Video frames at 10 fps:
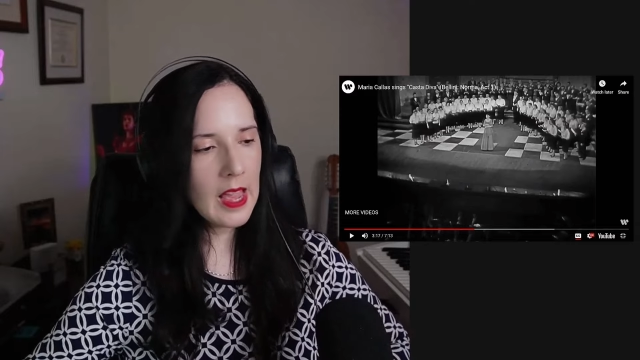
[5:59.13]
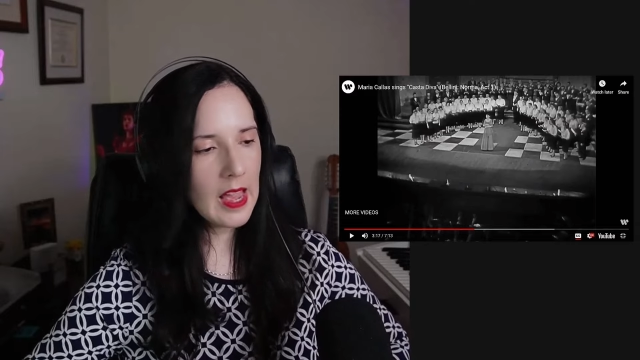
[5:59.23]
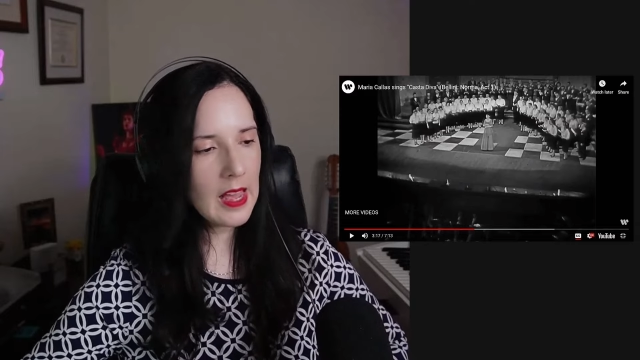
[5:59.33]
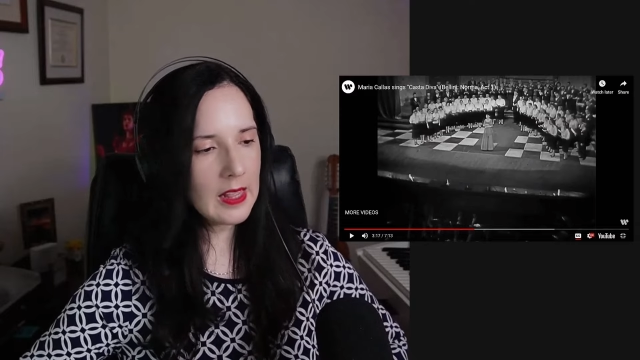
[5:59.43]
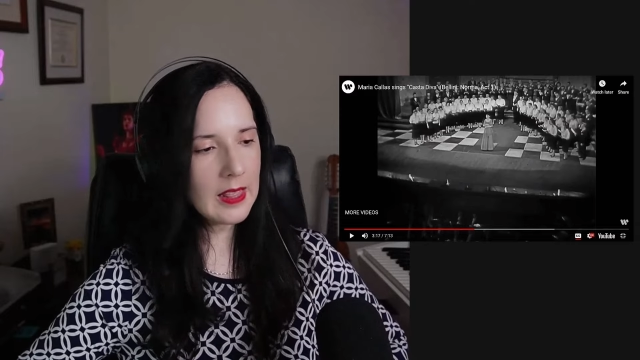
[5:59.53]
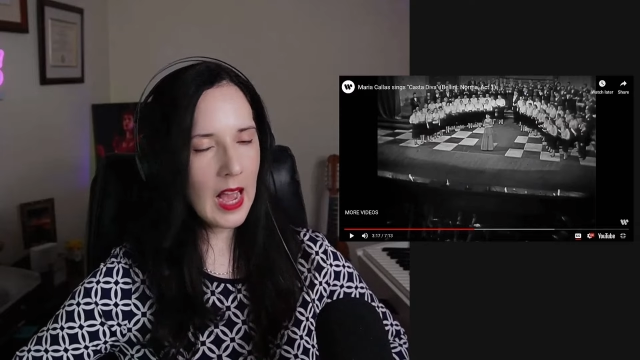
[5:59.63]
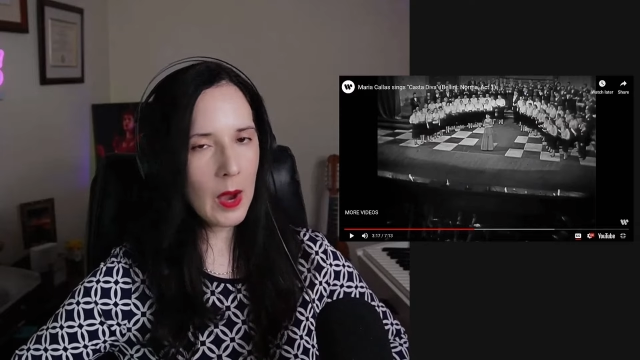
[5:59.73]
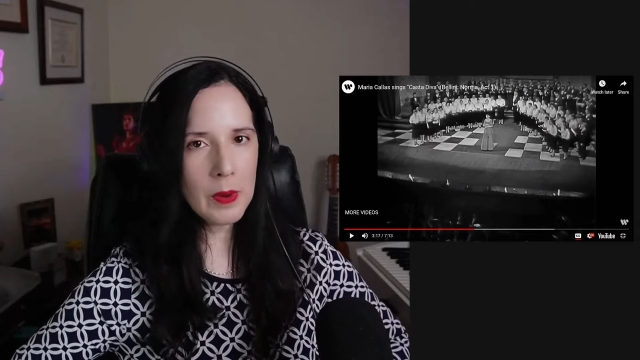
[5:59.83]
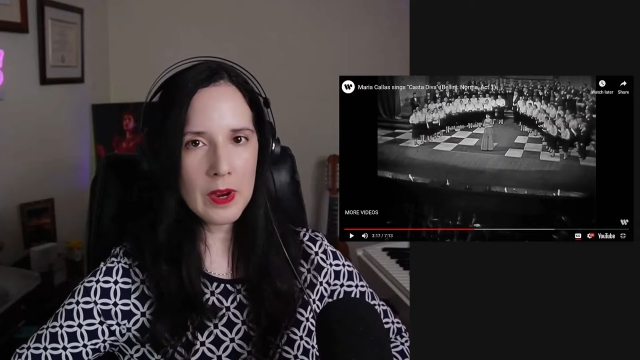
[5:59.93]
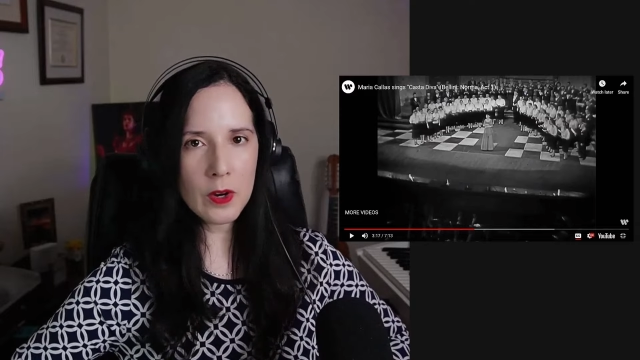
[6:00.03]

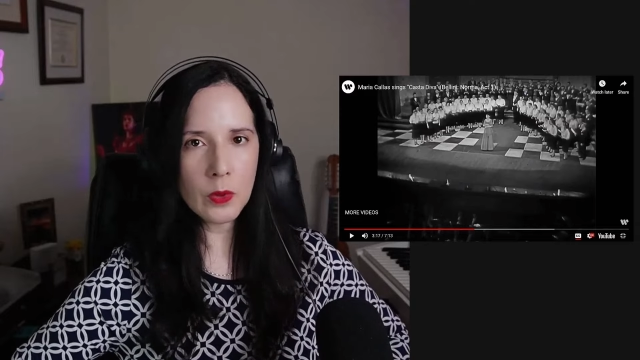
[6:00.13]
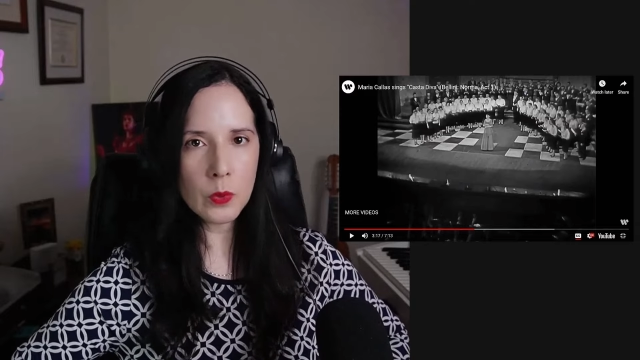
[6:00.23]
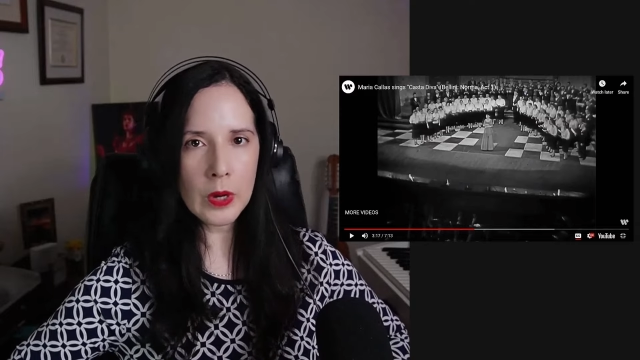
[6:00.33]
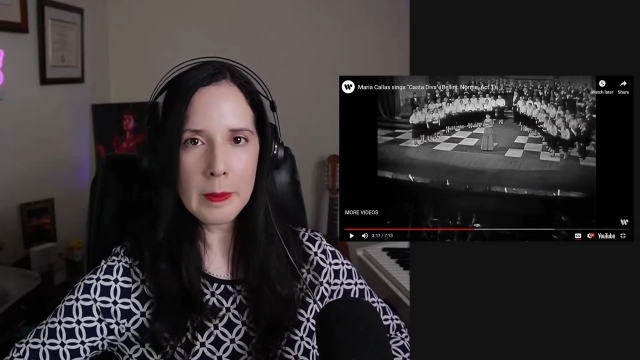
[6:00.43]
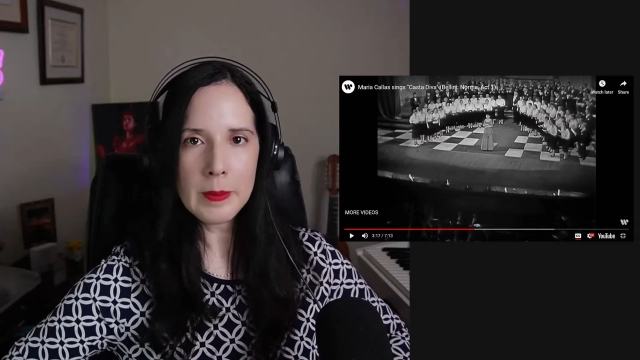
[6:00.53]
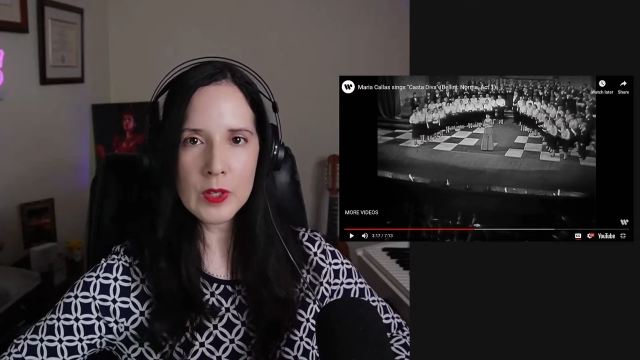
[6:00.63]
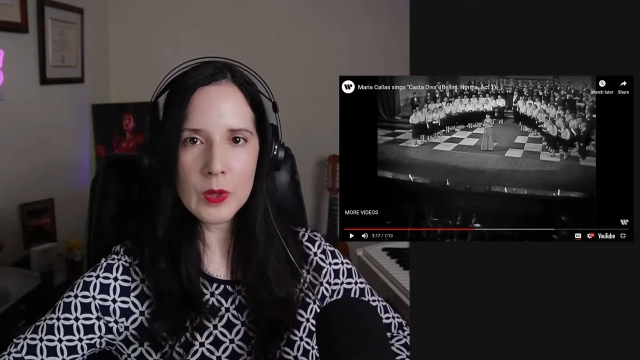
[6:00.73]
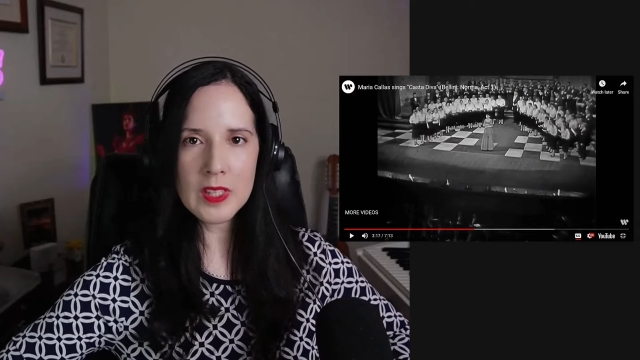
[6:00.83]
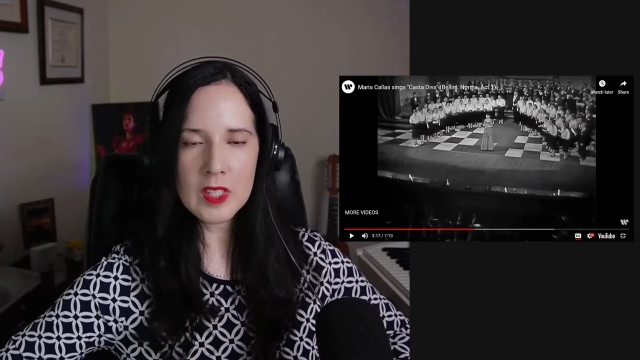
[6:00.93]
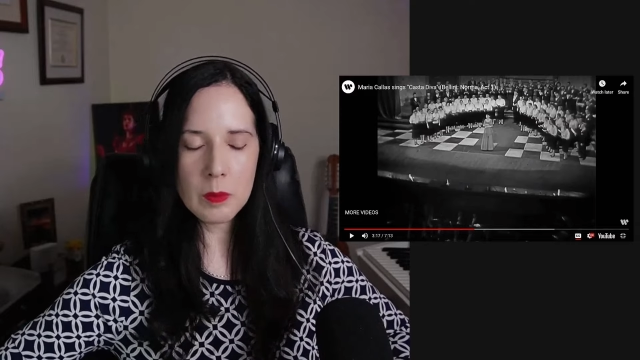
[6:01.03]
allowing her ribs to
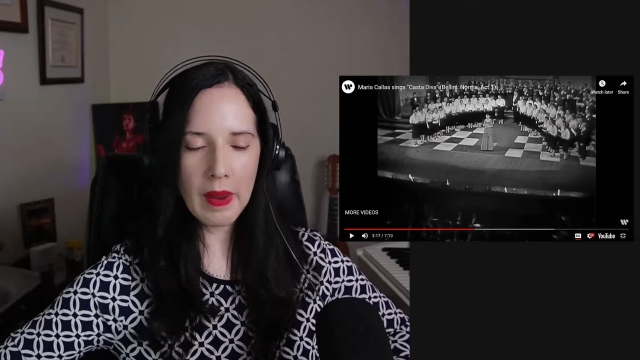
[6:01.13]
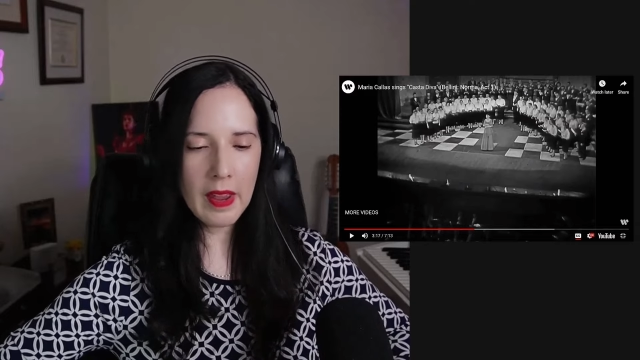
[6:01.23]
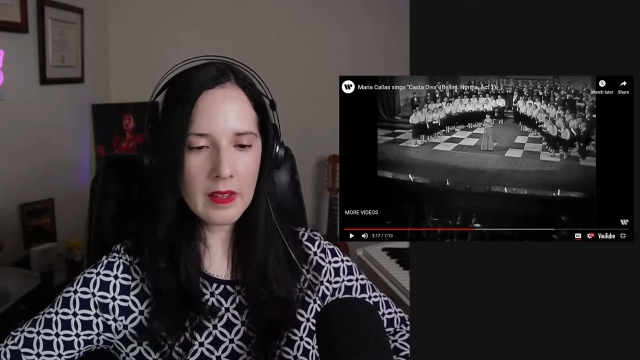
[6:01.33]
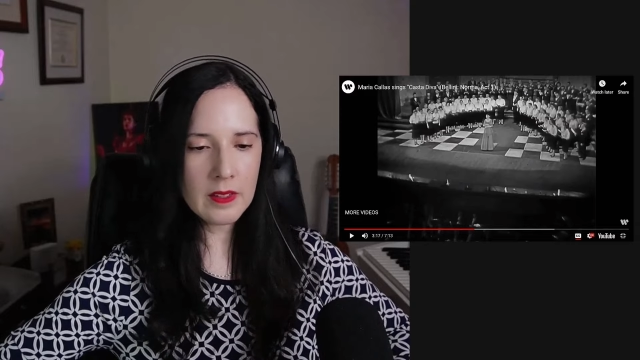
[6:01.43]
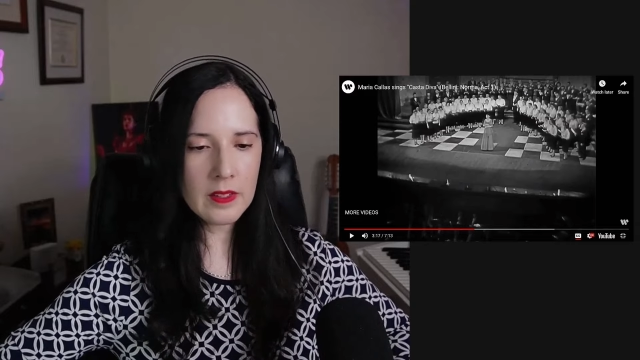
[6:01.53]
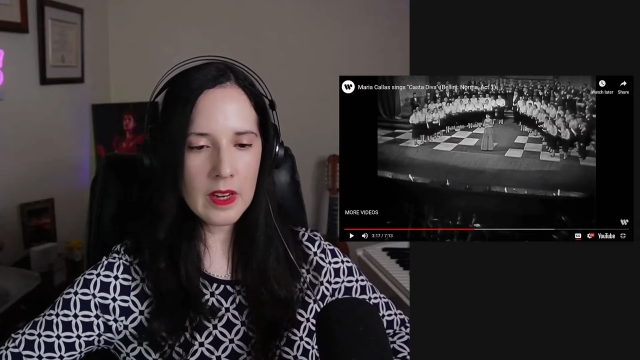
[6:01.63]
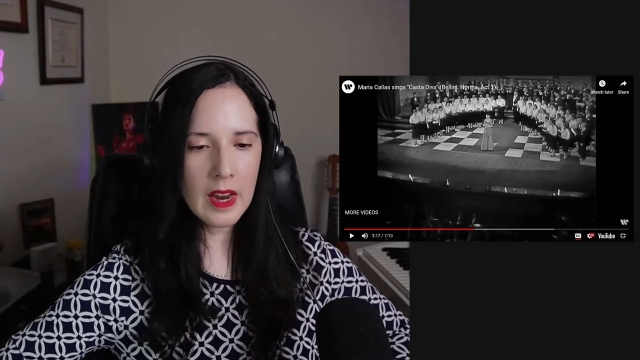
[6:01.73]
expand